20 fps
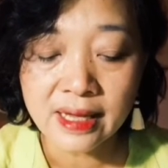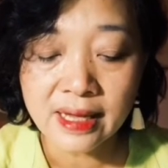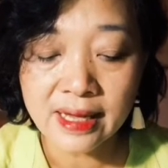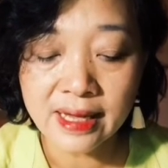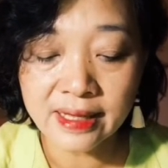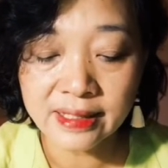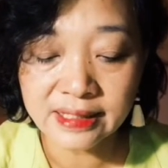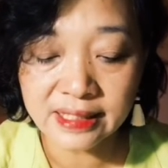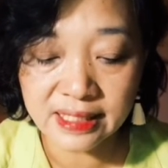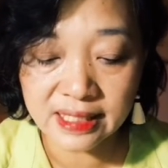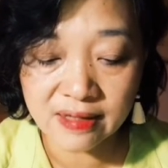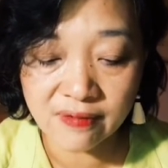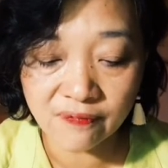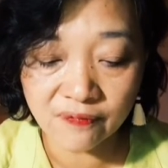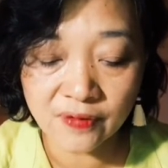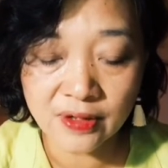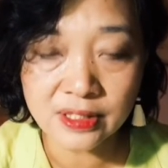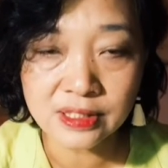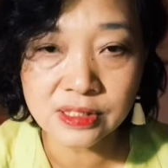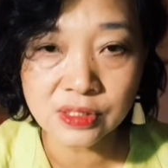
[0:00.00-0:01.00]
and the
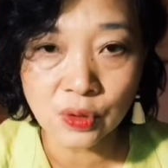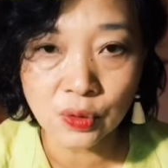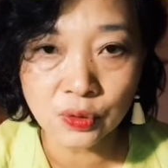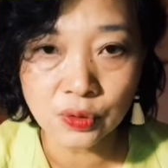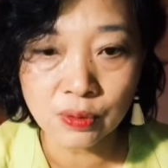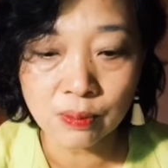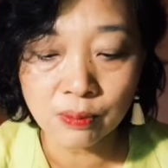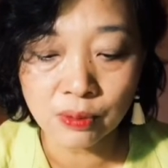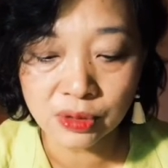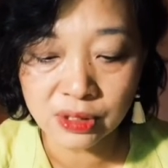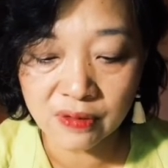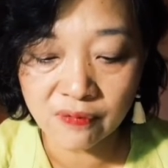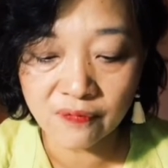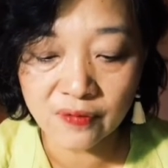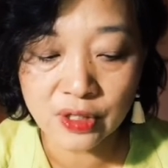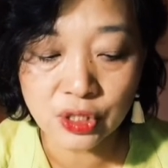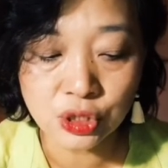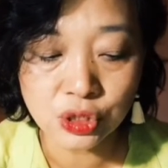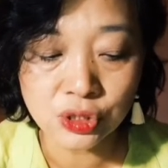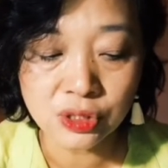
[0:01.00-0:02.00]
effects on
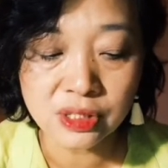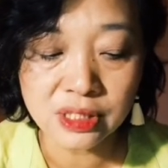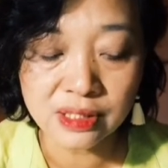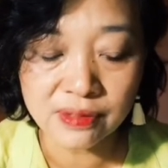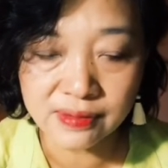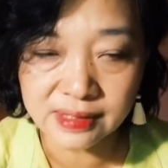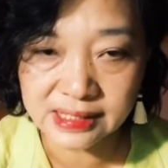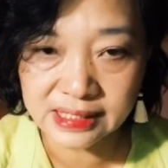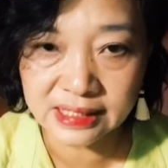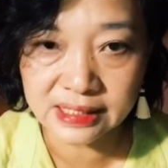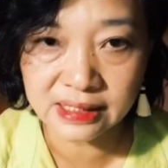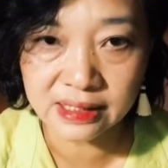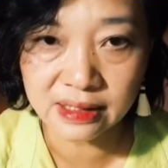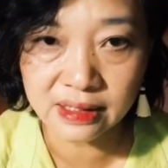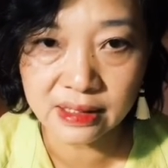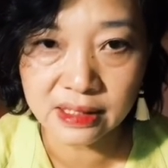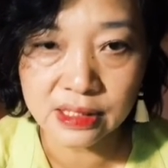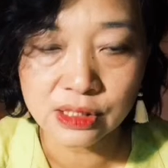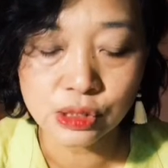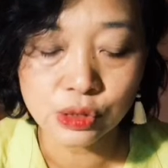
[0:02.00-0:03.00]
motivation using
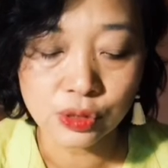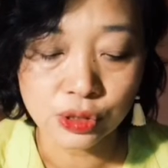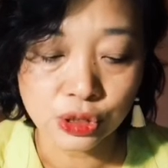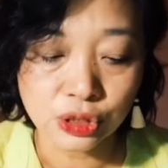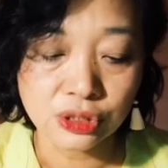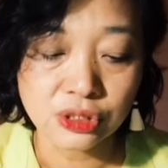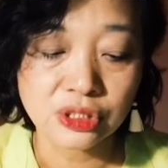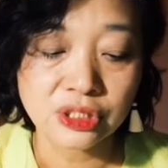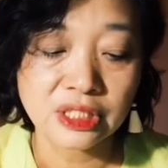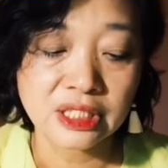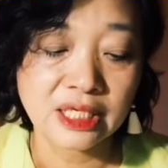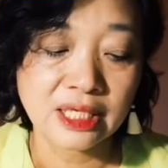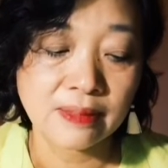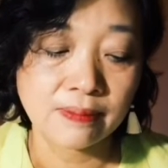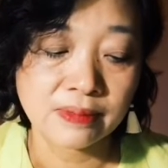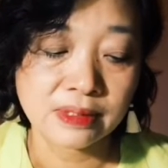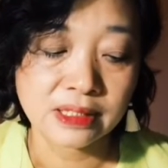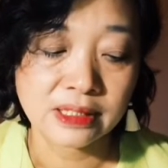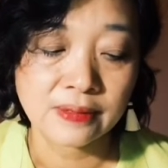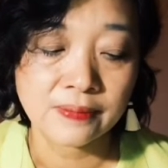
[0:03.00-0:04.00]
the instructional
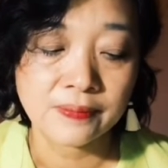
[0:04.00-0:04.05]
games.